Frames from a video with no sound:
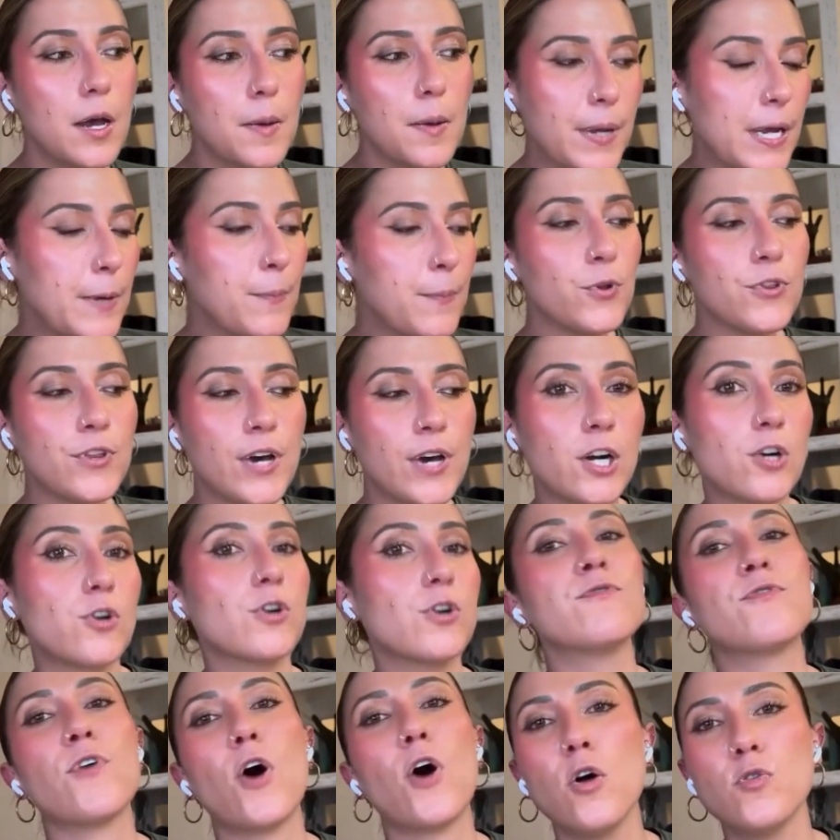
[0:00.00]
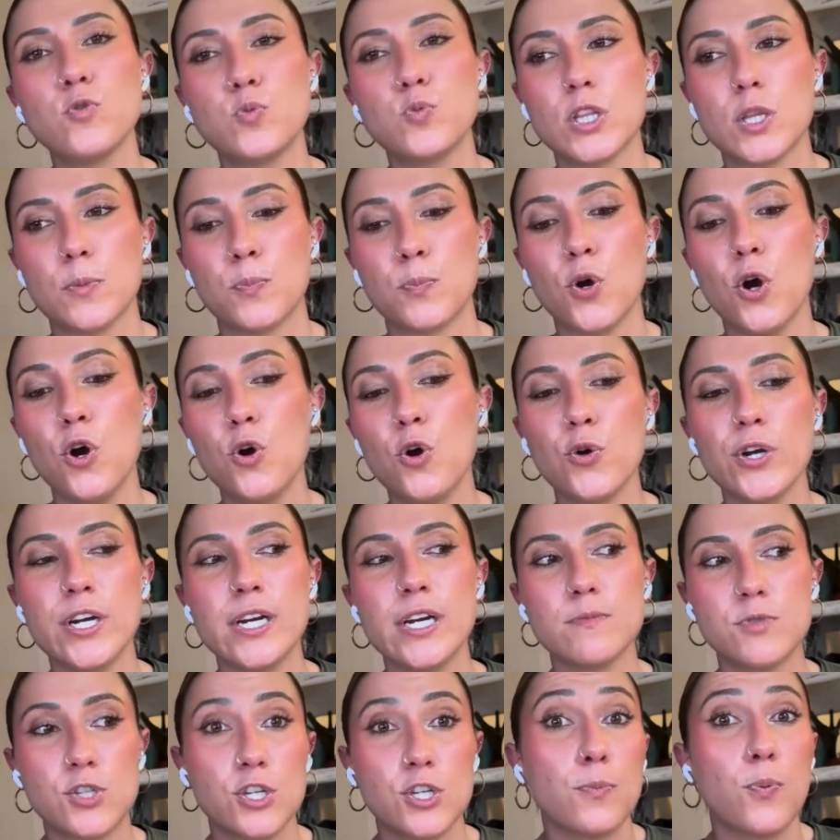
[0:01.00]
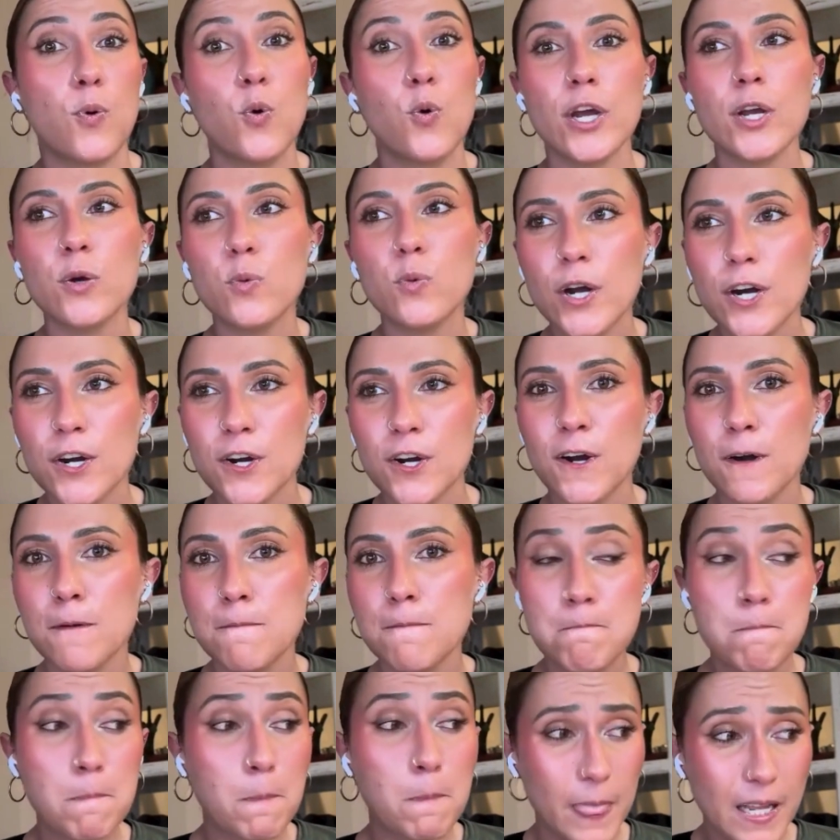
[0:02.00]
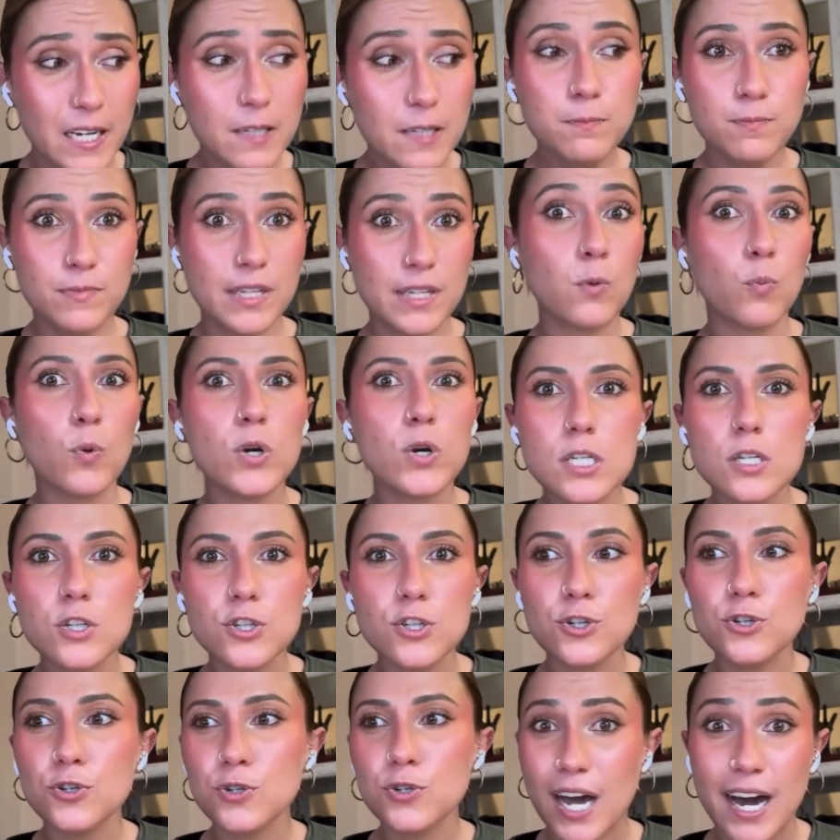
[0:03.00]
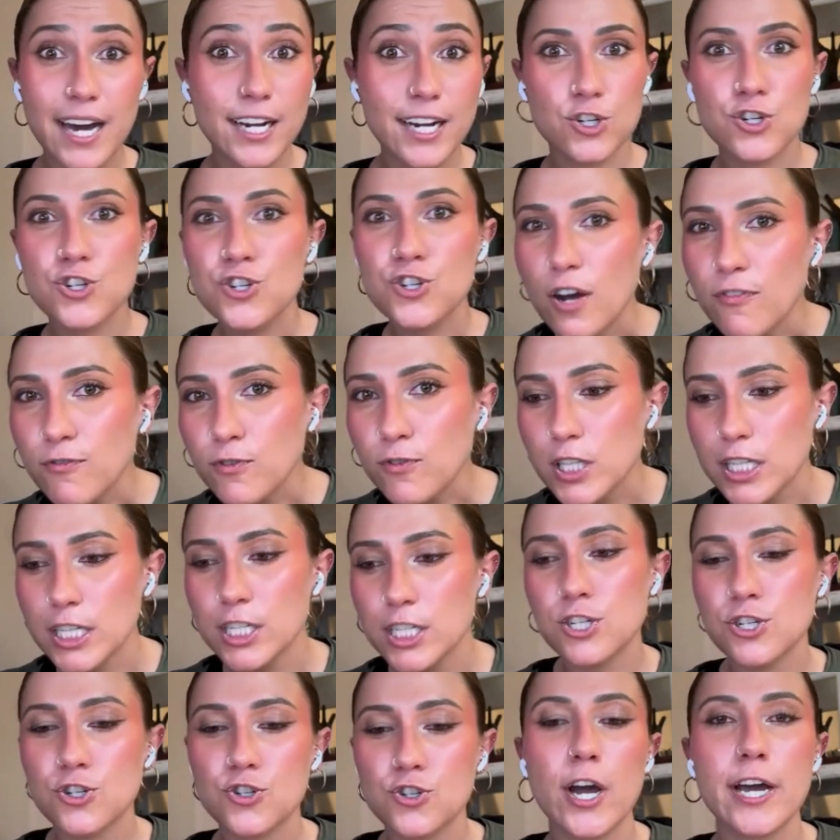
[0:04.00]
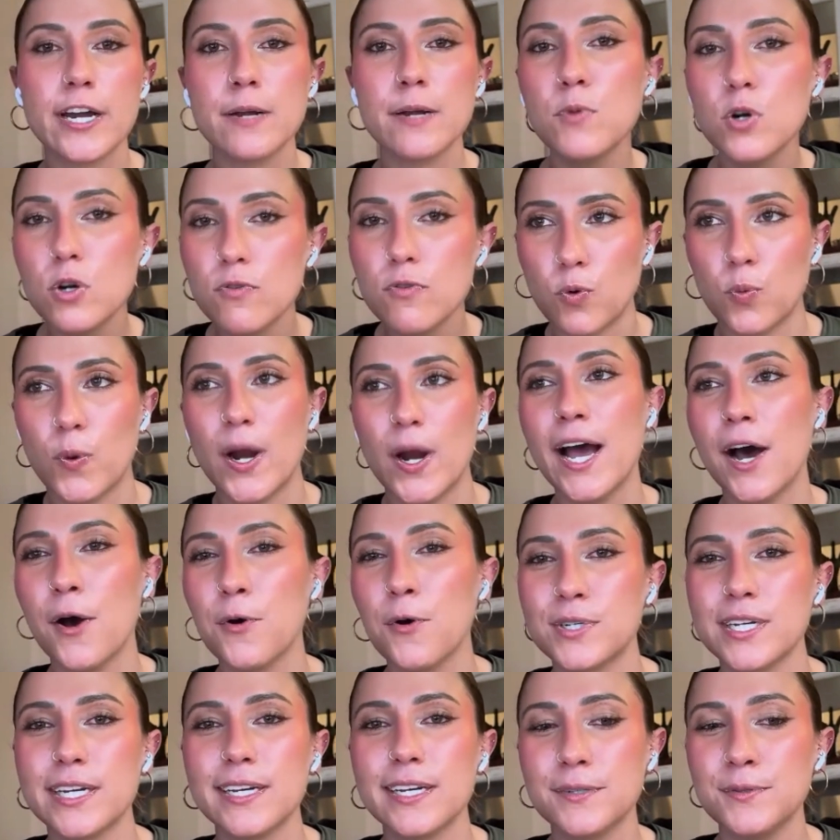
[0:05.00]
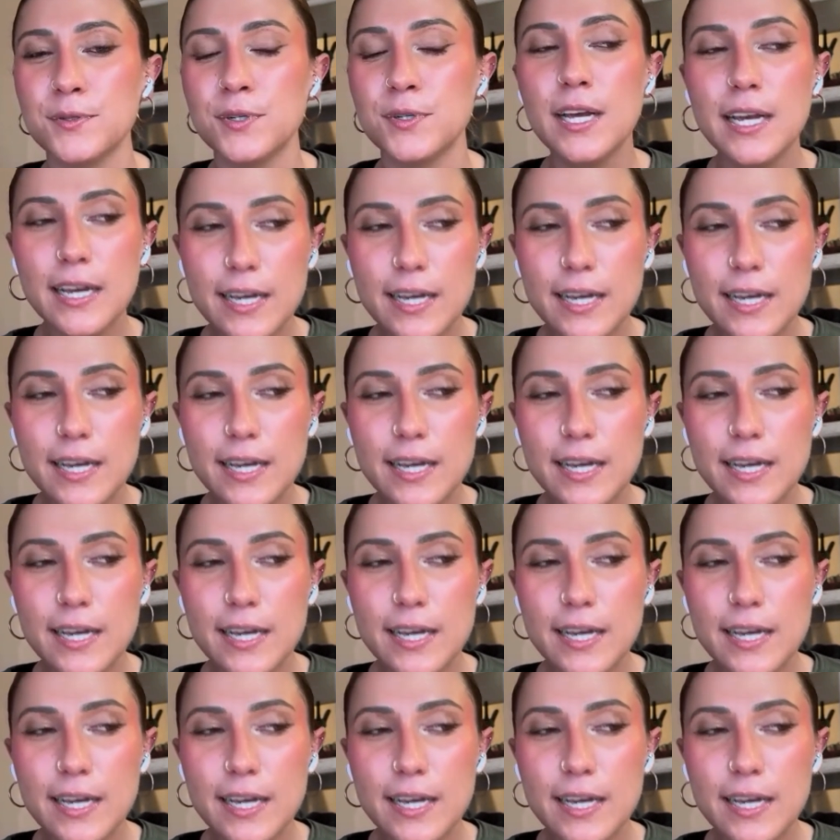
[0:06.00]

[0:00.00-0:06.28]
people that are involved with the program to the point where it was a little kind of shuffly to try to move around. And